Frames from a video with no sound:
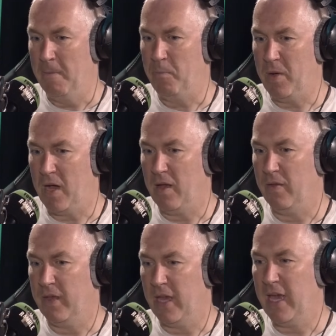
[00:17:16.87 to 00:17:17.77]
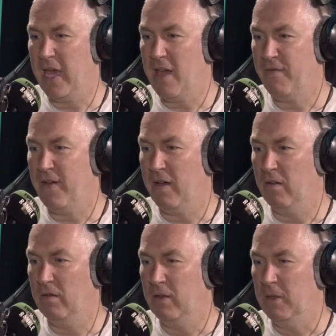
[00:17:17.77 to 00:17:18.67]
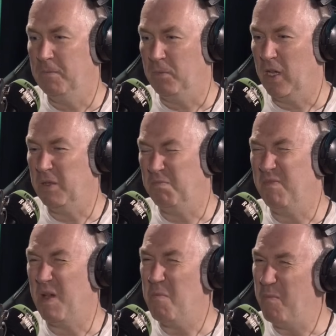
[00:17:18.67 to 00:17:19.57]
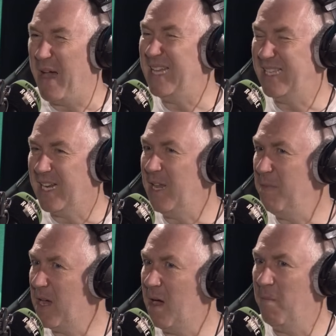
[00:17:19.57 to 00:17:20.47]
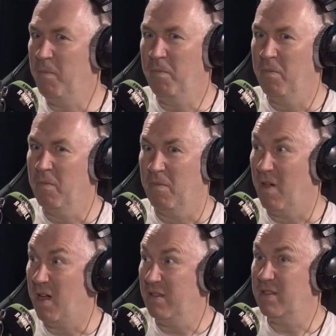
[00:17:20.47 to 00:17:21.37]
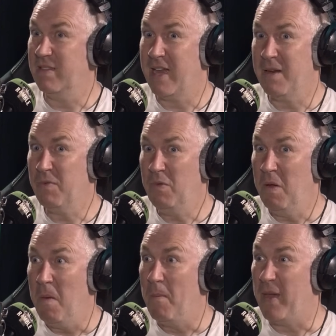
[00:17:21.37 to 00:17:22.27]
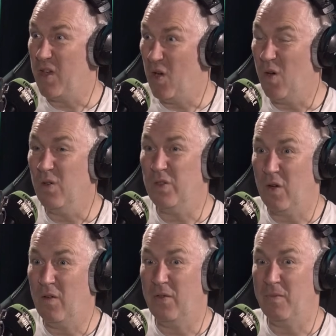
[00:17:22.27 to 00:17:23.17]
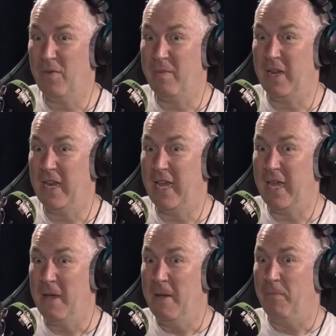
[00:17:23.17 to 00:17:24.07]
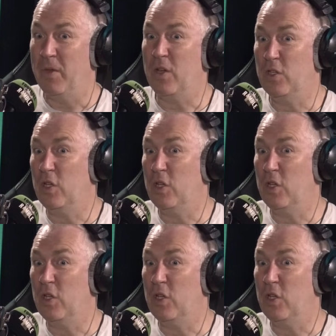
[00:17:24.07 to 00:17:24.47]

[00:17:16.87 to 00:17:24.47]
But the EFL has basically become unsustainable because of the Premier League. Because